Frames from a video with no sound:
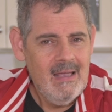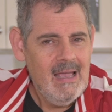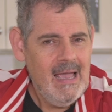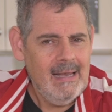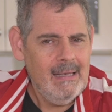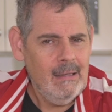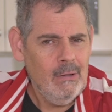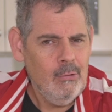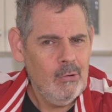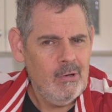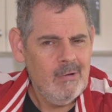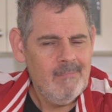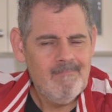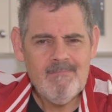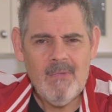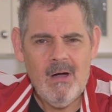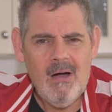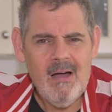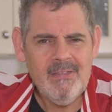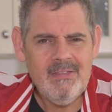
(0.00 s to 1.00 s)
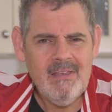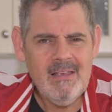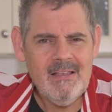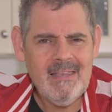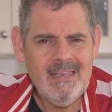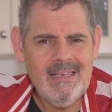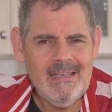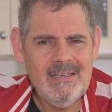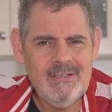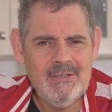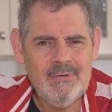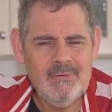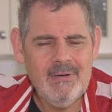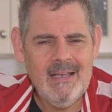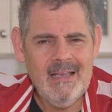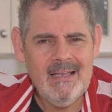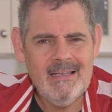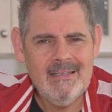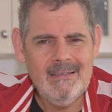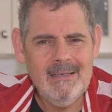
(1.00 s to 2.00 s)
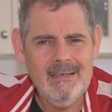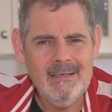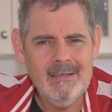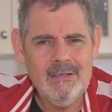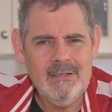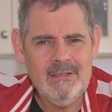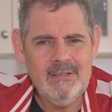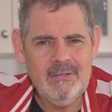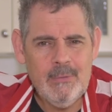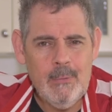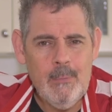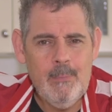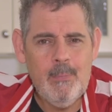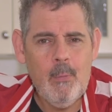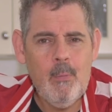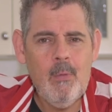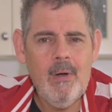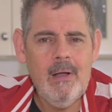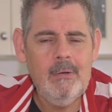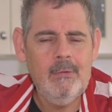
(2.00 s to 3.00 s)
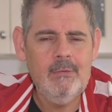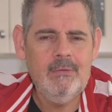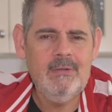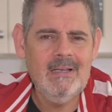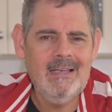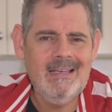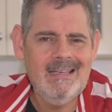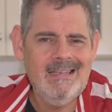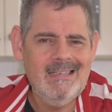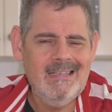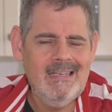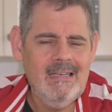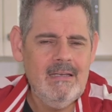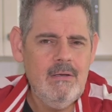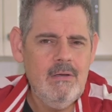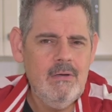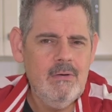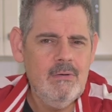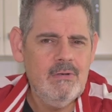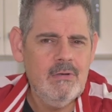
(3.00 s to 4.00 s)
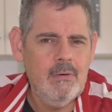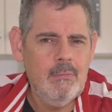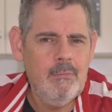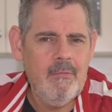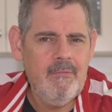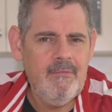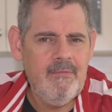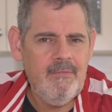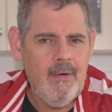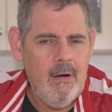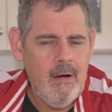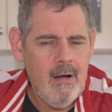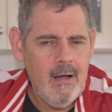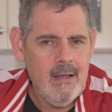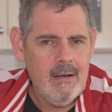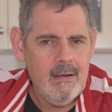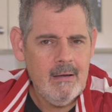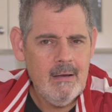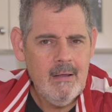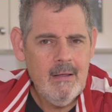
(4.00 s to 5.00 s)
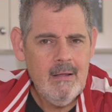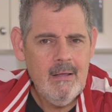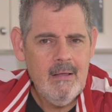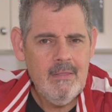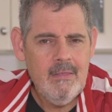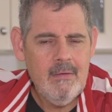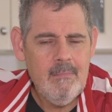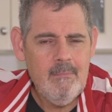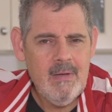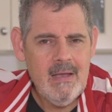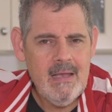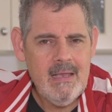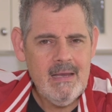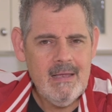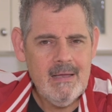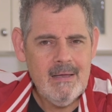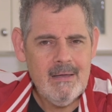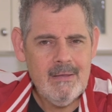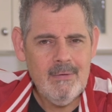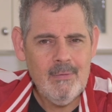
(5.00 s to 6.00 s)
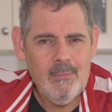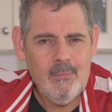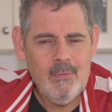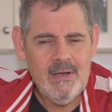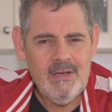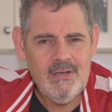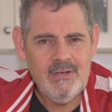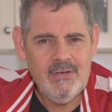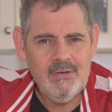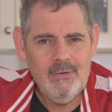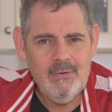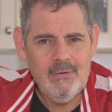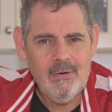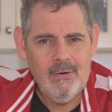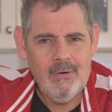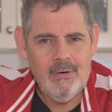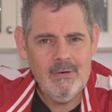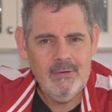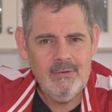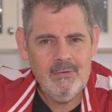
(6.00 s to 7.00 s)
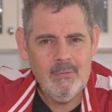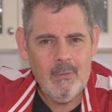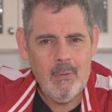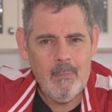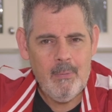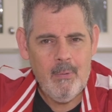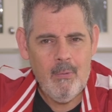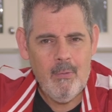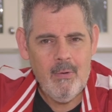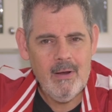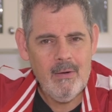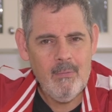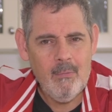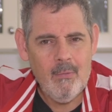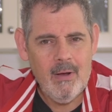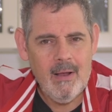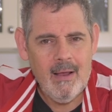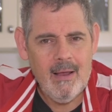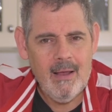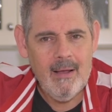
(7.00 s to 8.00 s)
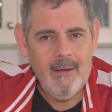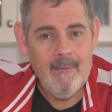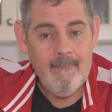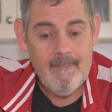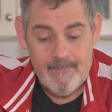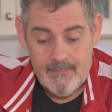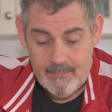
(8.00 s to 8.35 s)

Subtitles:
And look, I think the industry has done super well to continue to refine the media that we shoot on to a point where